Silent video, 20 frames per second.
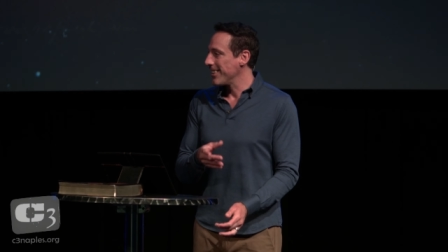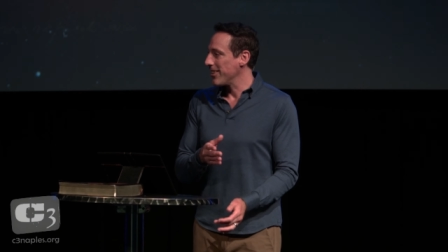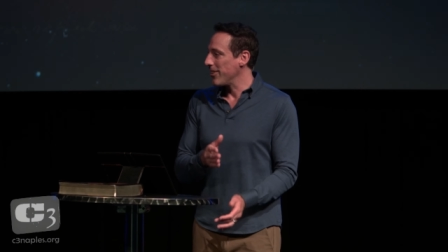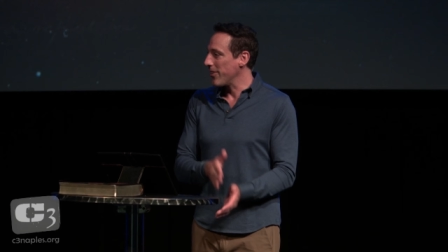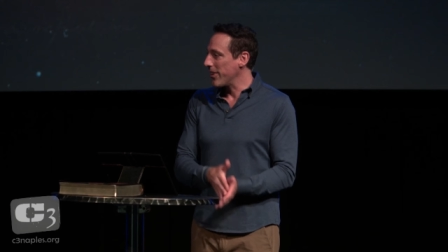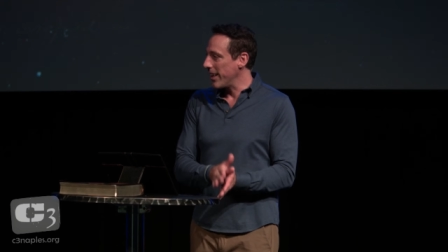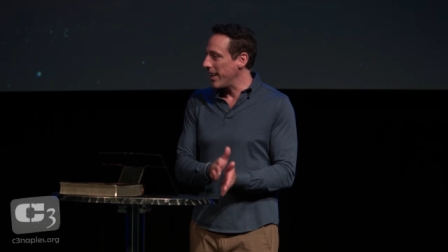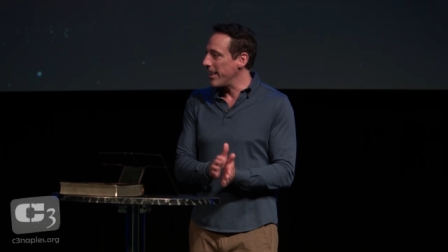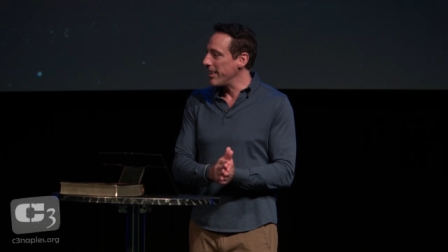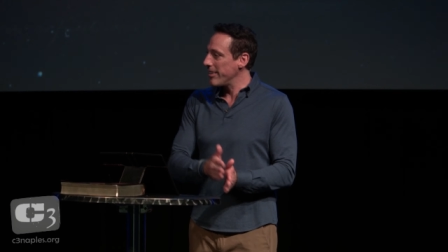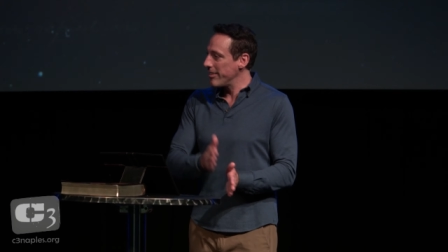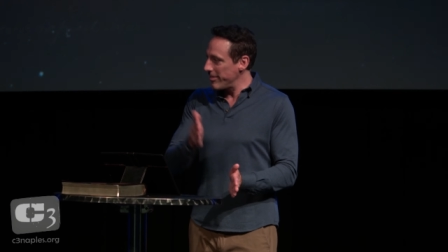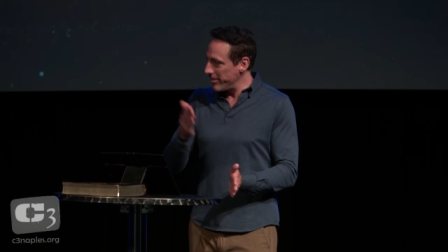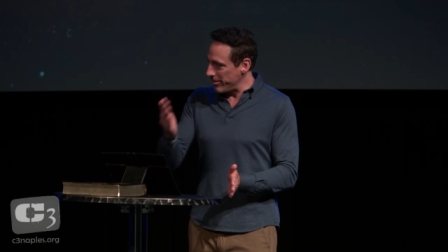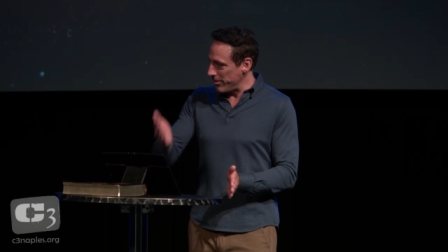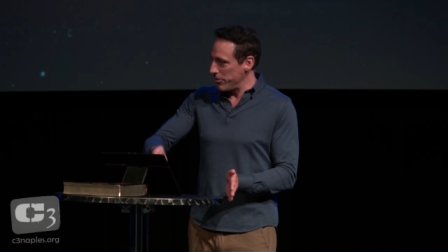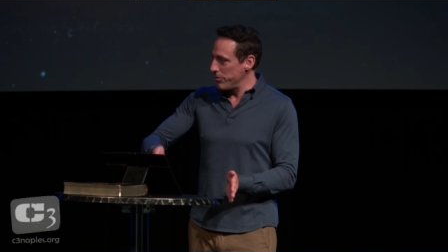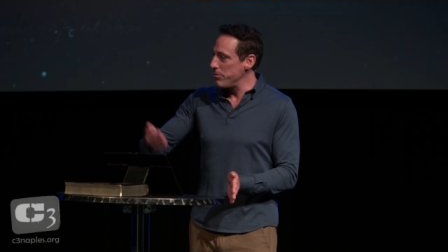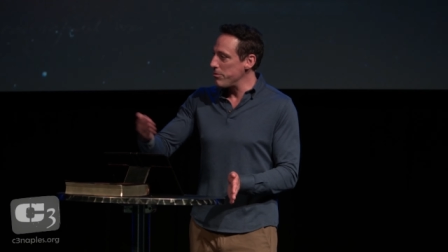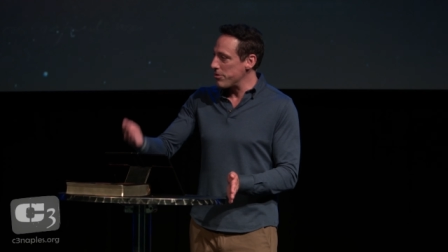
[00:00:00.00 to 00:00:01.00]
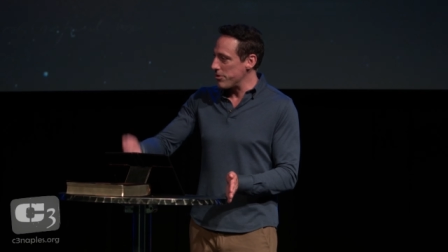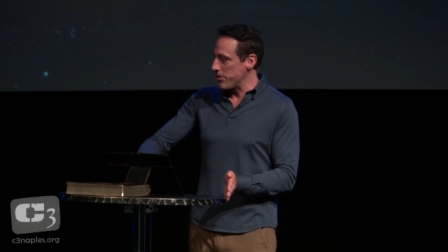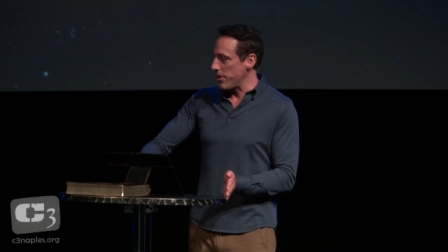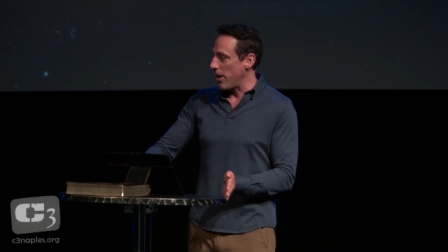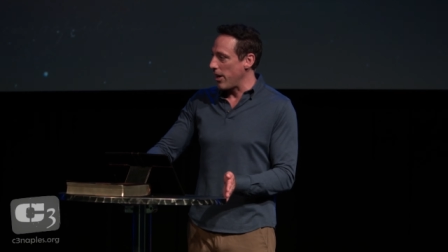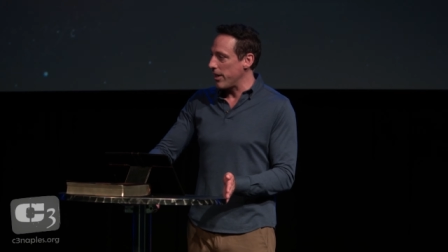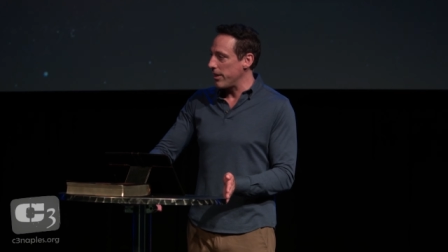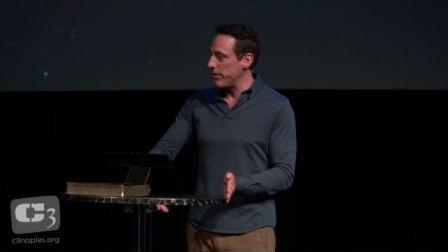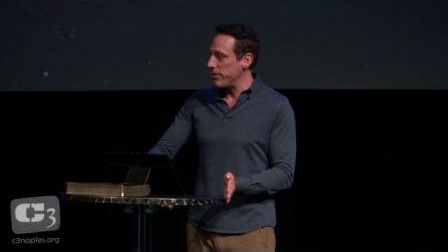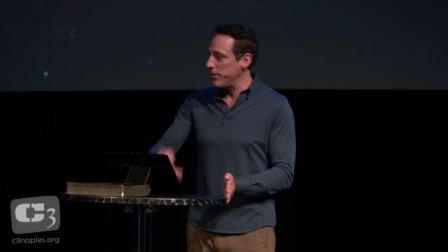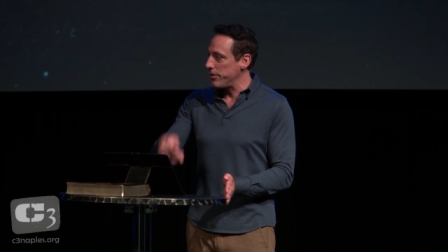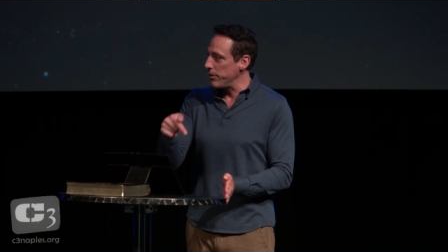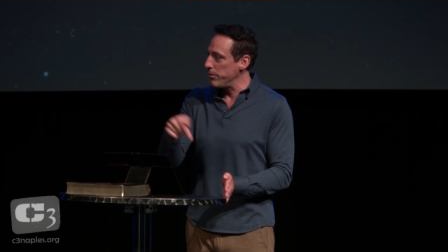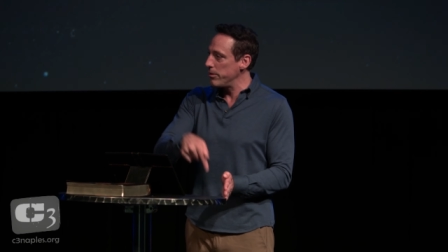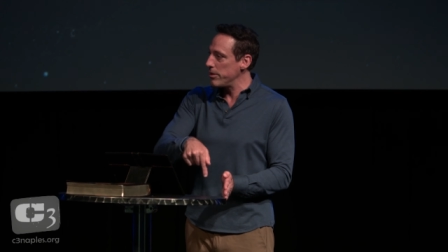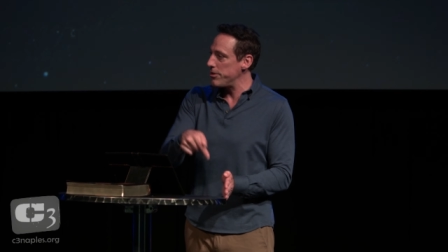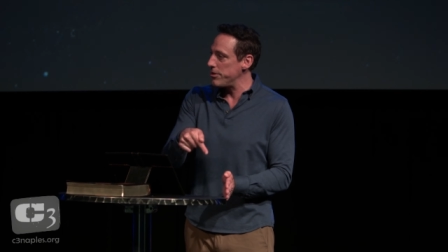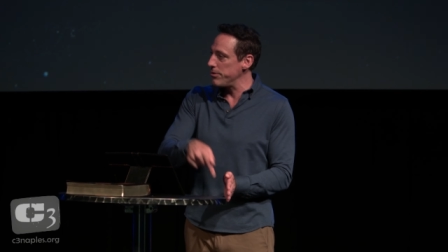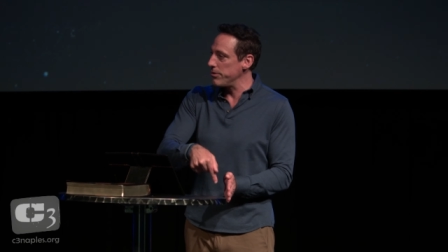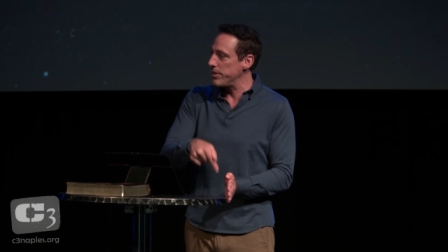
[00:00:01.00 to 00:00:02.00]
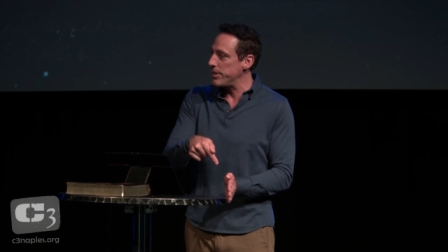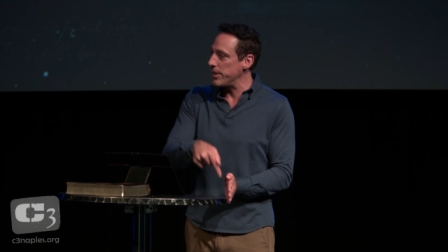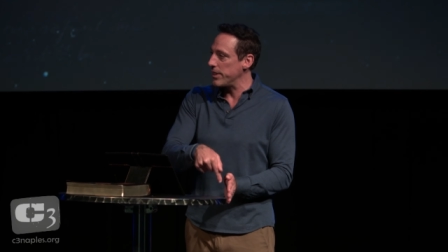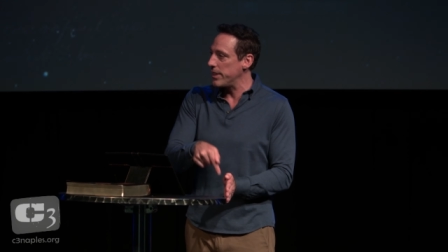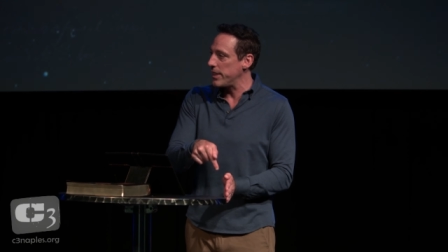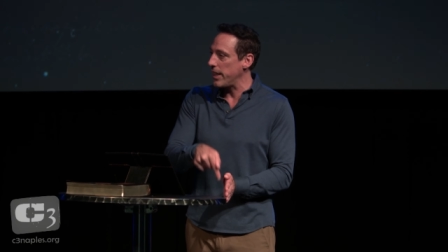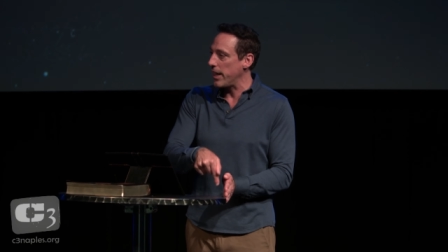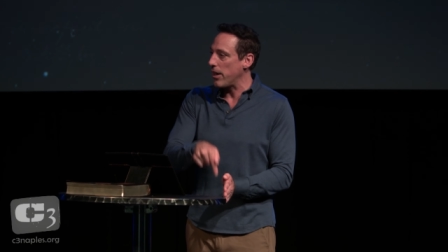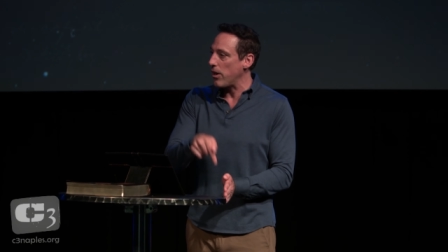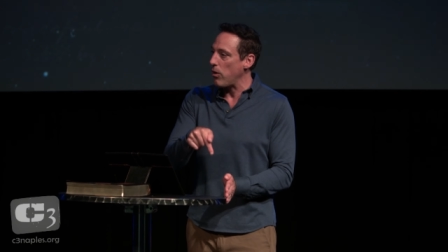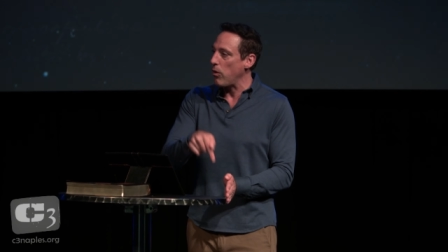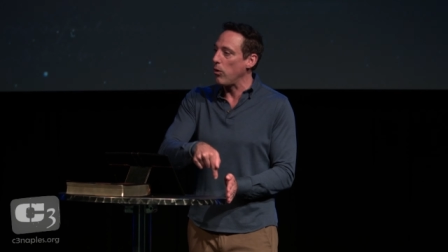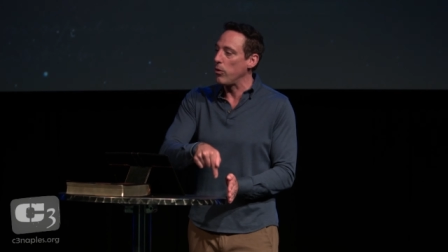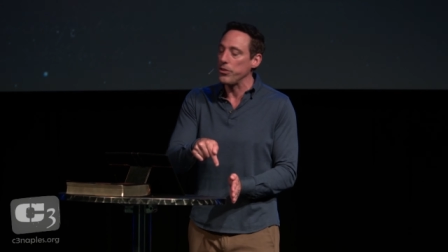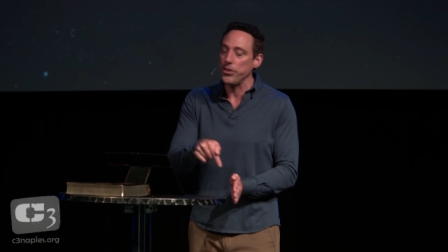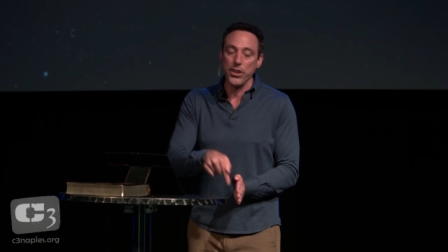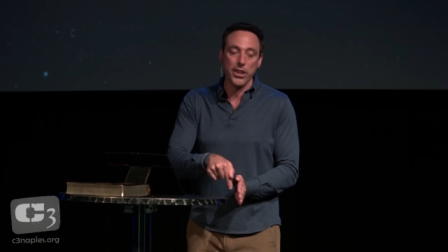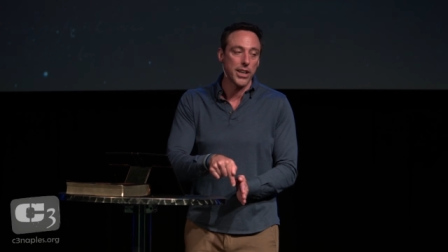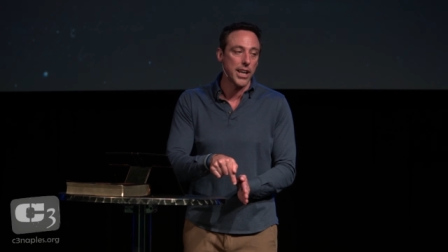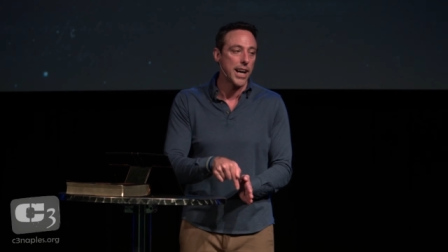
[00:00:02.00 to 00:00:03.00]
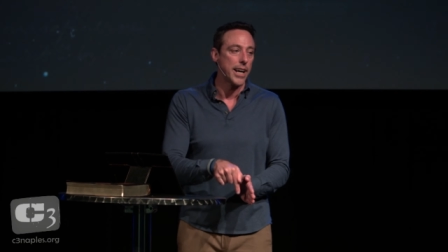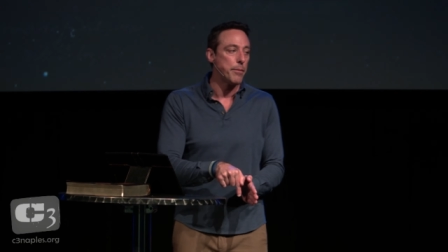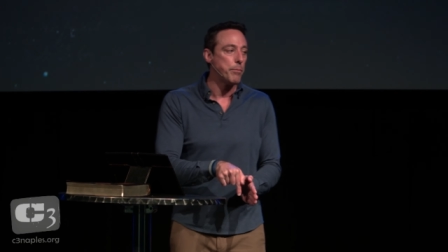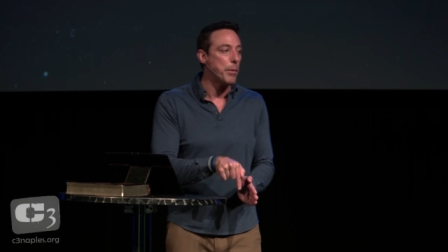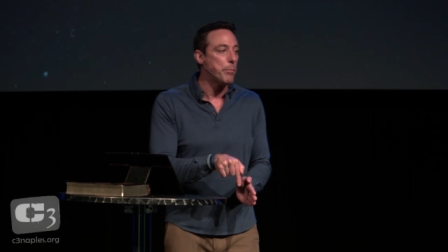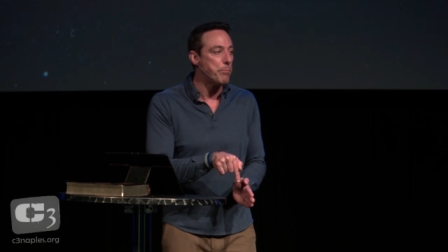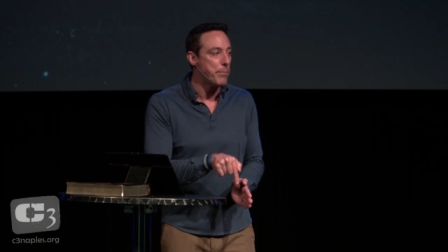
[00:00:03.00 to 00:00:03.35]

okay, this is a new start. Do what you did there, hold the line, but